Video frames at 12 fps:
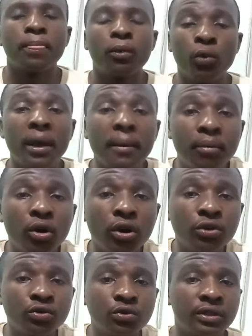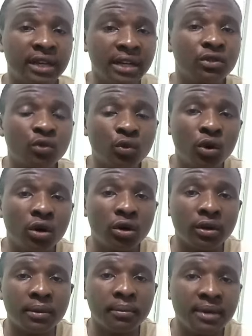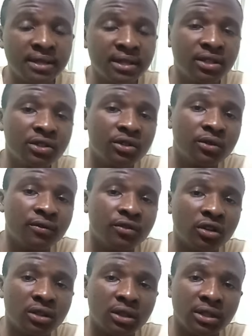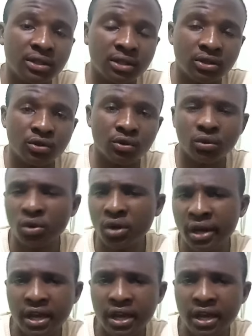We implore you to get to work on the messages you've just listened to.